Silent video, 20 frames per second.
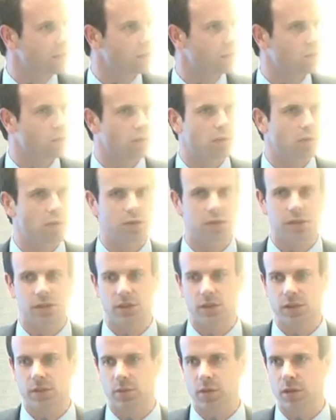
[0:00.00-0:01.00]
tools
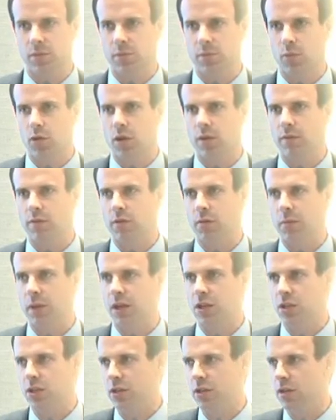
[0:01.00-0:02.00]
and with more
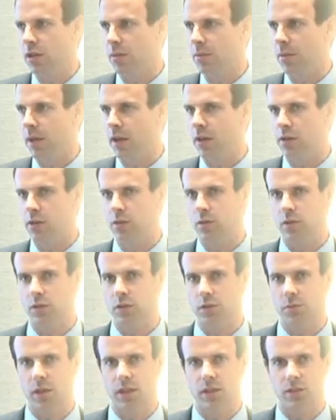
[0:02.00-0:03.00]
information and better
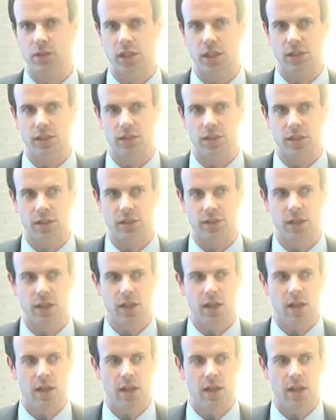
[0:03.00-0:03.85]
tools might change things.